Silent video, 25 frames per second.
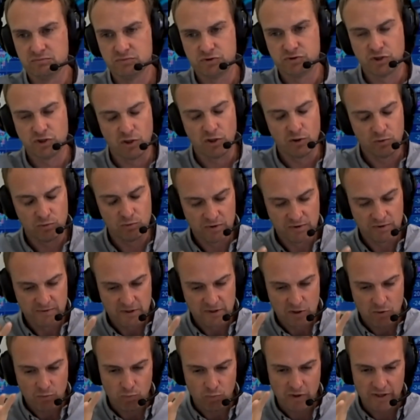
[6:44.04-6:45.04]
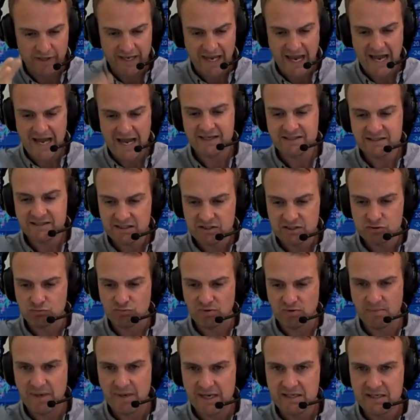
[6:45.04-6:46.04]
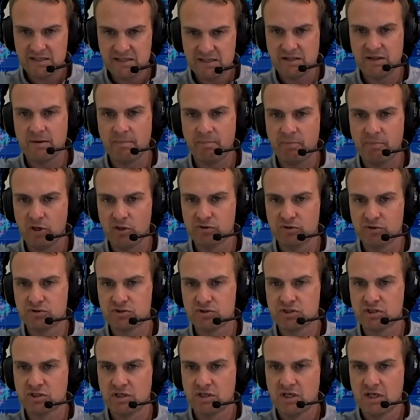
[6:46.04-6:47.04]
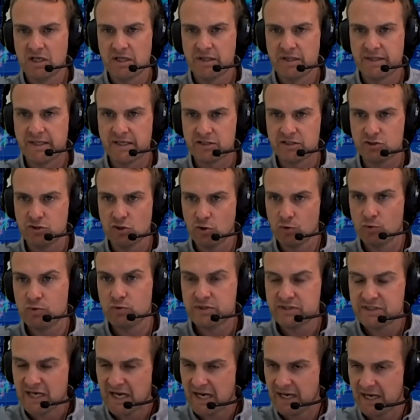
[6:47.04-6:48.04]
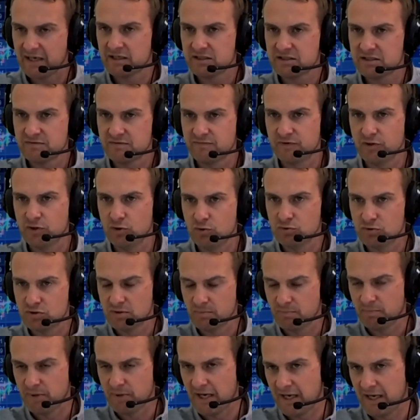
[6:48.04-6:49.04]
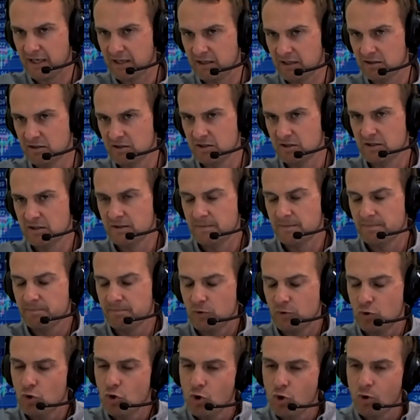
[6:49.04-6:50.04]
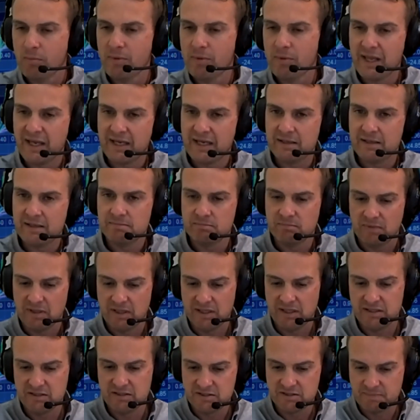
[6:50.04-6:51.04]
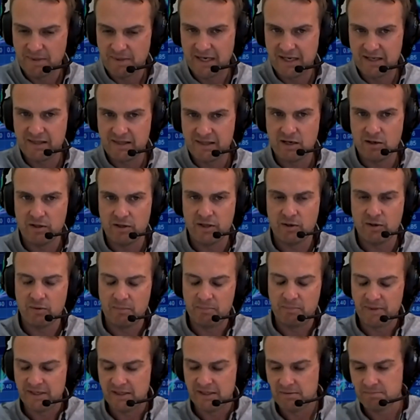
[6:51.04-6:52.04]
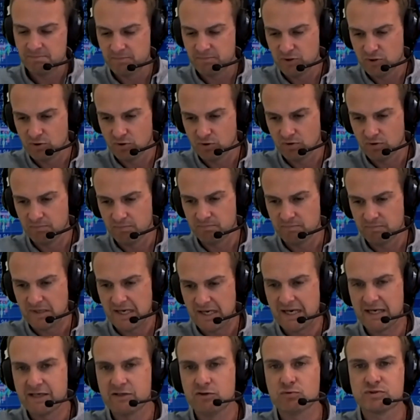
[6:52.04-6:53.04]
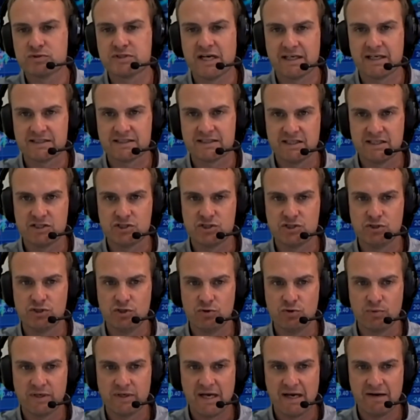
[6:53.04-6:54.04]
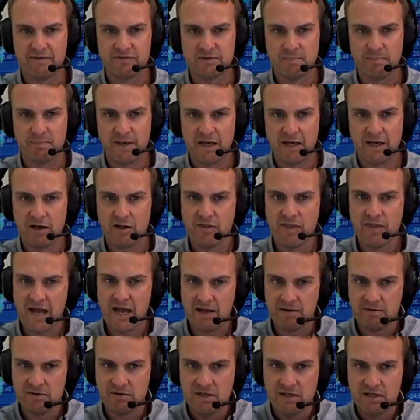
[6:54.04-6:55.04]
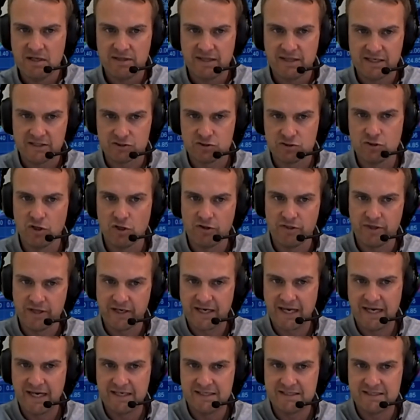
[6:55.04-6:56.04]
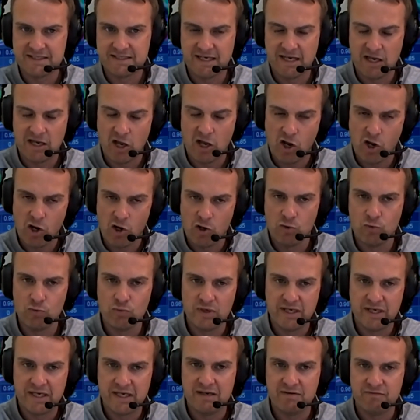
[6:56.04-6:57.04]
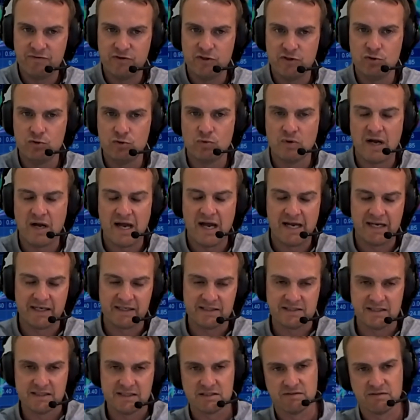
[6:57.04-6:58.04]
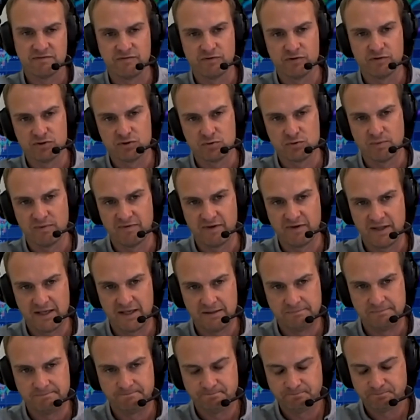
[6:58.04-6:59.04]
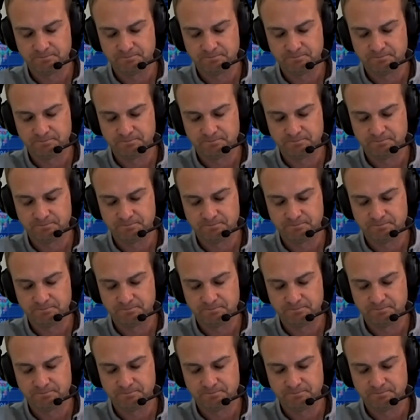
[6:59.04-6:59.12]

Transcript: So while the assets remained in the bond, there's no tax for you to pay. Normally in Spain, there would be your annual taxation you would have to pay on that. That's not the case here, only if you access the funds within that.